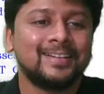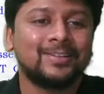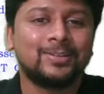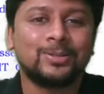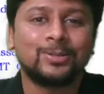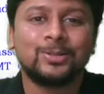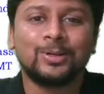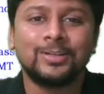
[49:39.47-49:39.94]

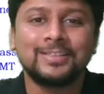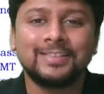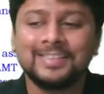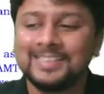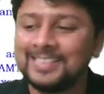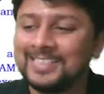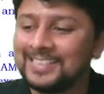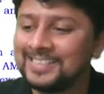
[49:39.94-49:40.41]
Oh God,
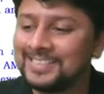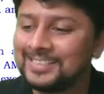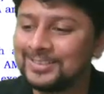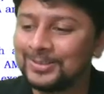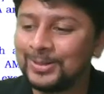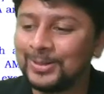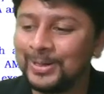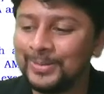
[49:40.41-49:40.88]
this is
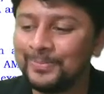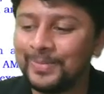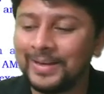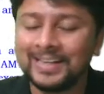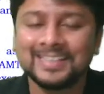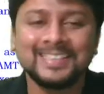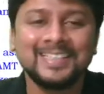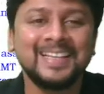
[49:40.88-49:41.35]
so
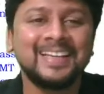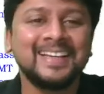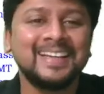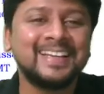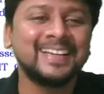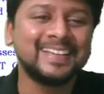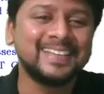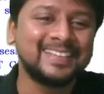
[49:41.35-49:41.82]

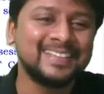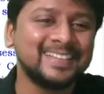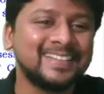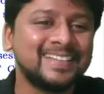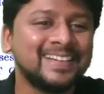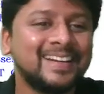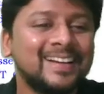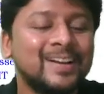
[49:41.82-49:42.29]
embarrassing.
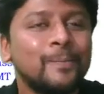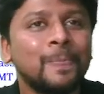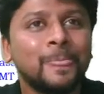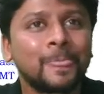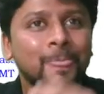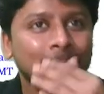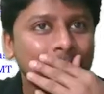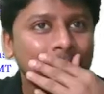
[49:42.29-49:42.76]

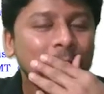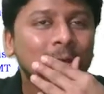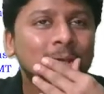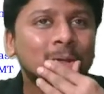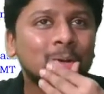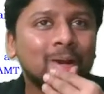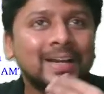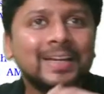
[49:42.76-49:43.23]

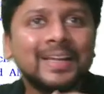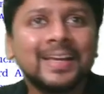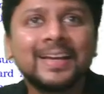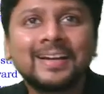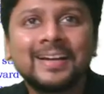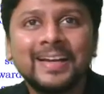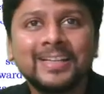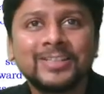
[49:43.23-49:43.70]
You can
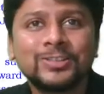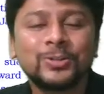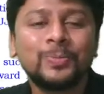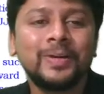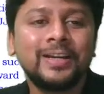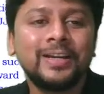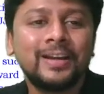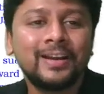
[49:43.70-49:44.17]
take a
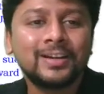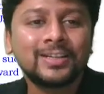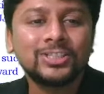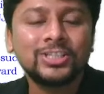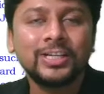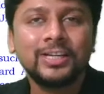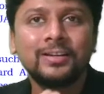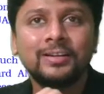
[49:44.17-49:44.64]
SOP
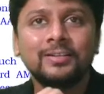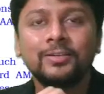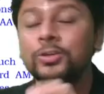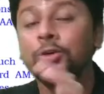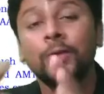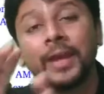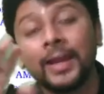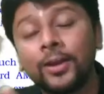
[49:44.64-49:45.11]
deduction.
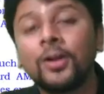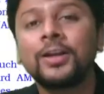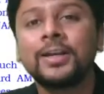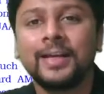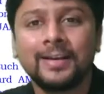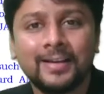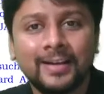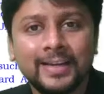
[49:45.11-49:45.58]
You cannot
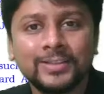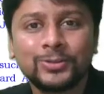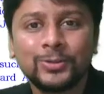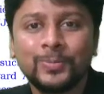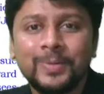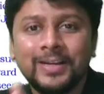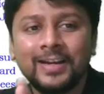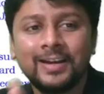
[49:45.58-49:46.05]
take a
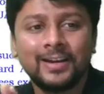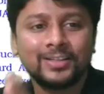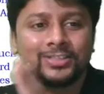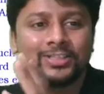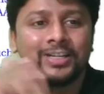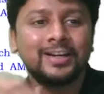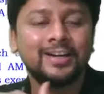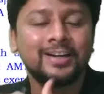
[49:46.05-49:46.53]
SOP
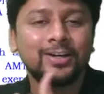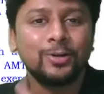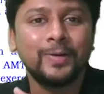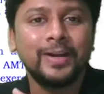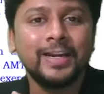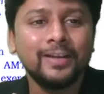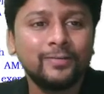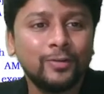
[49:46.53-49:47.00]
deduction under
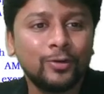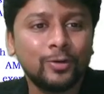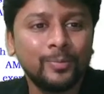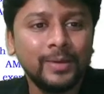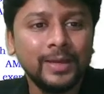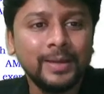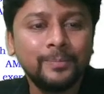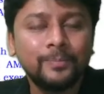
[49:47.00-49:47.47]

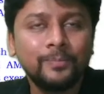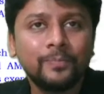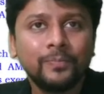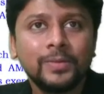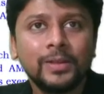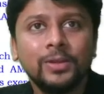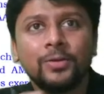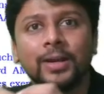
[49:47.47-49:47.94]
24B. You
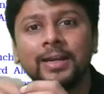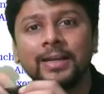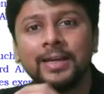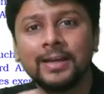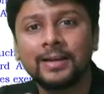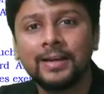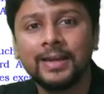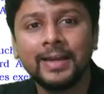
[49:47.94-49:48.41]
can
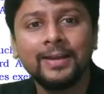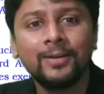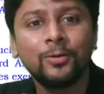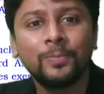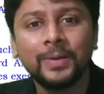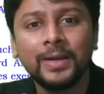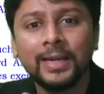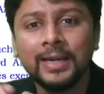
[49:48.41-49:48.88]
take a
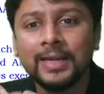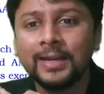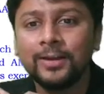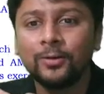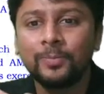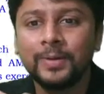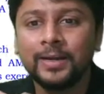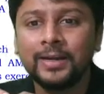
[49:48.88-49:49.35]
LOP,
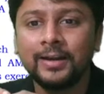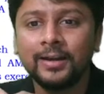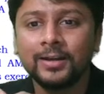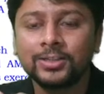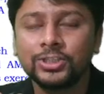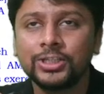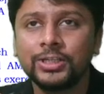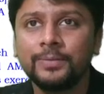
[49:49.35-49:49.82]
DLOP
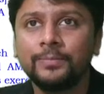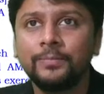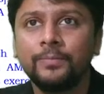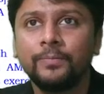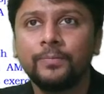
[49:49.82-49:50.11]
deduction